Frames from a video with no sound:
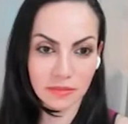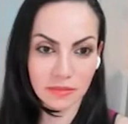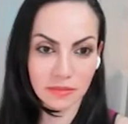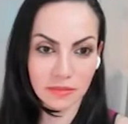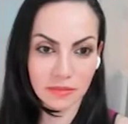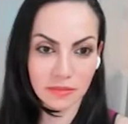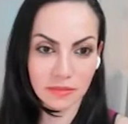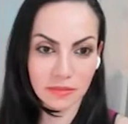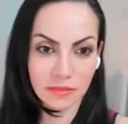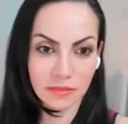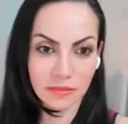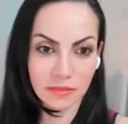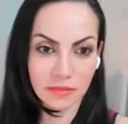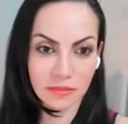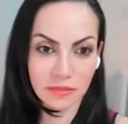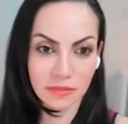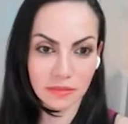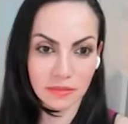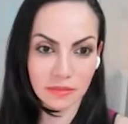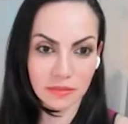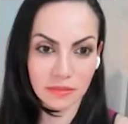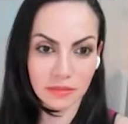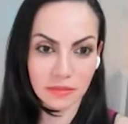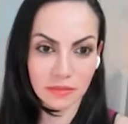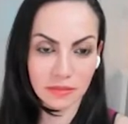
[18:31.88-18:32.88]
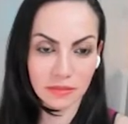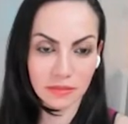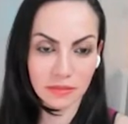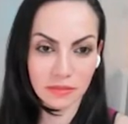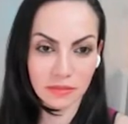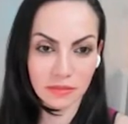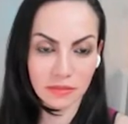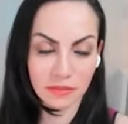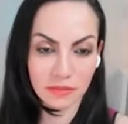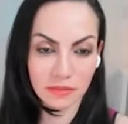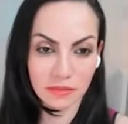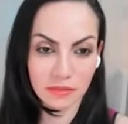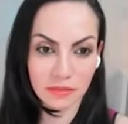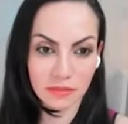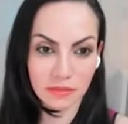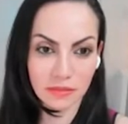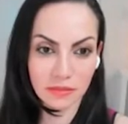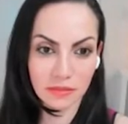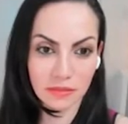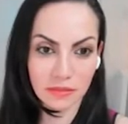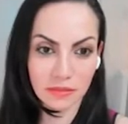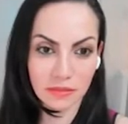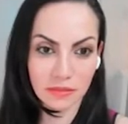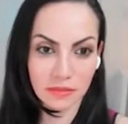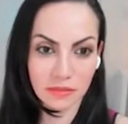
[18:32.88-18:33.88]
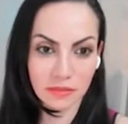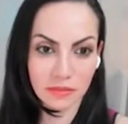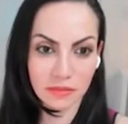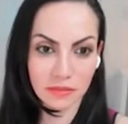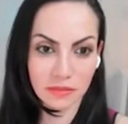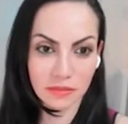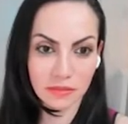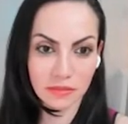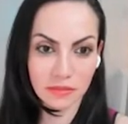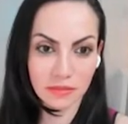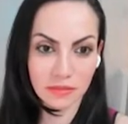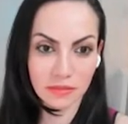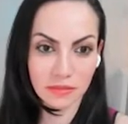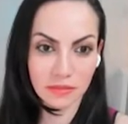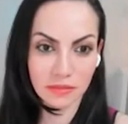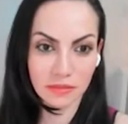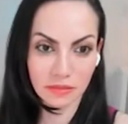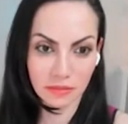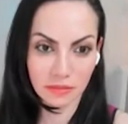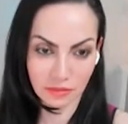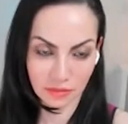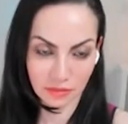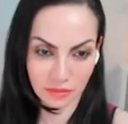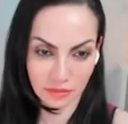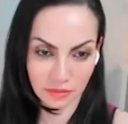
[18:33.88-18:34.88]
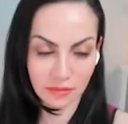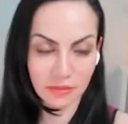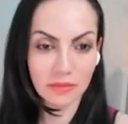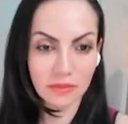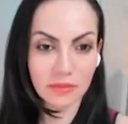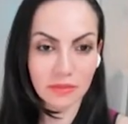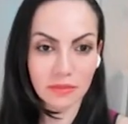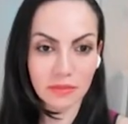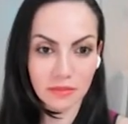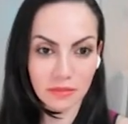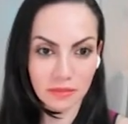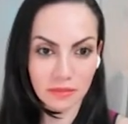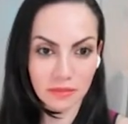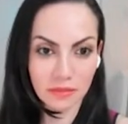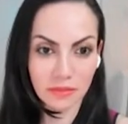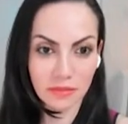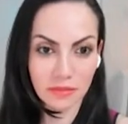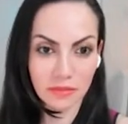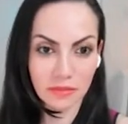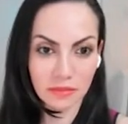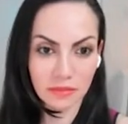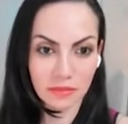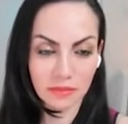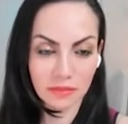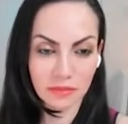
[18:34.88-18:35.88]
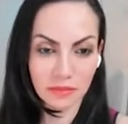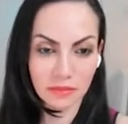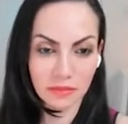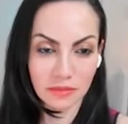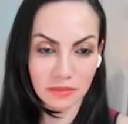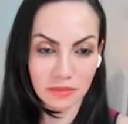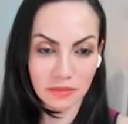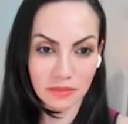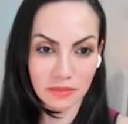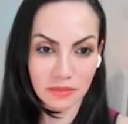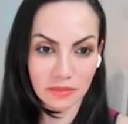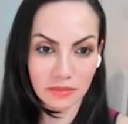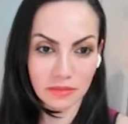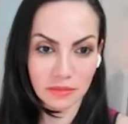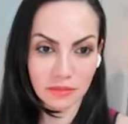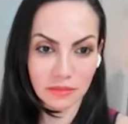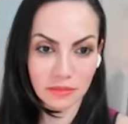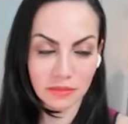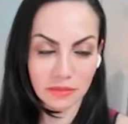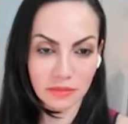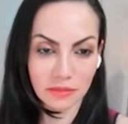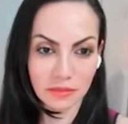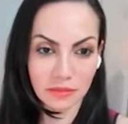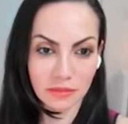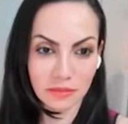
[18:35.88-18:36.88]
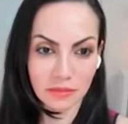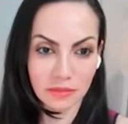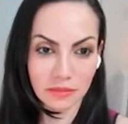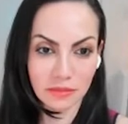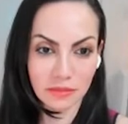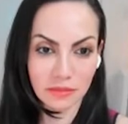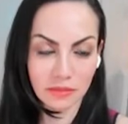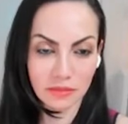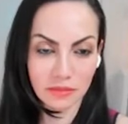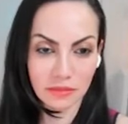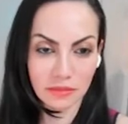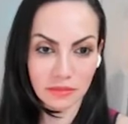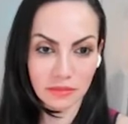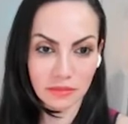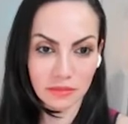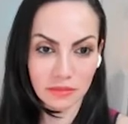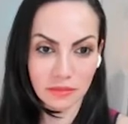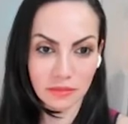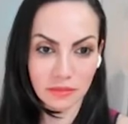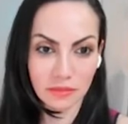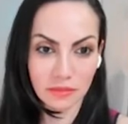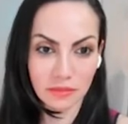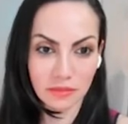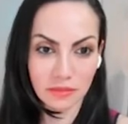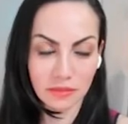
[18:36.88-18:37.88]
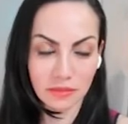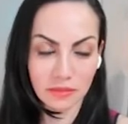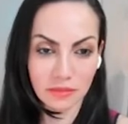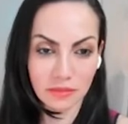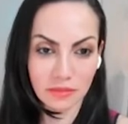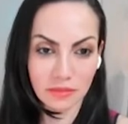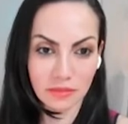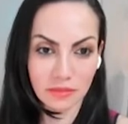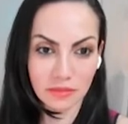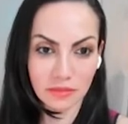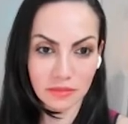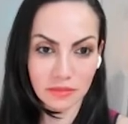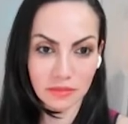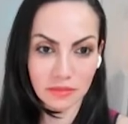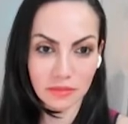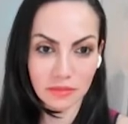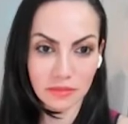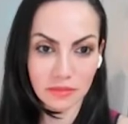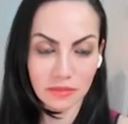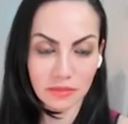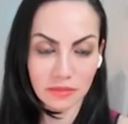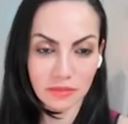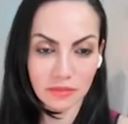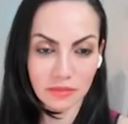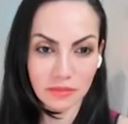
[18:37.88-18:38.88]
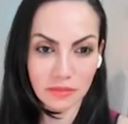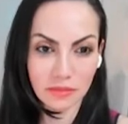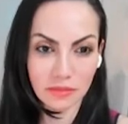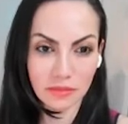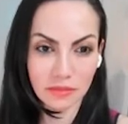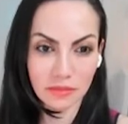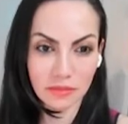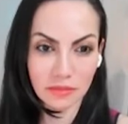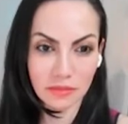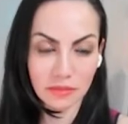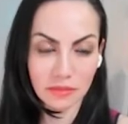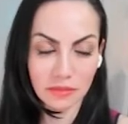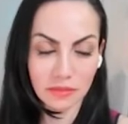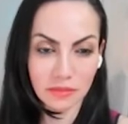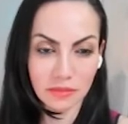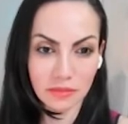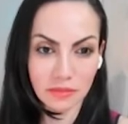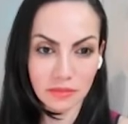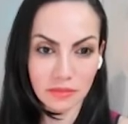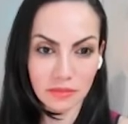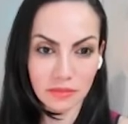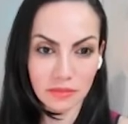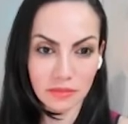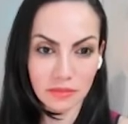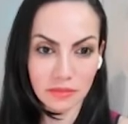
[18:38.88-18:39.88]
(not speaking)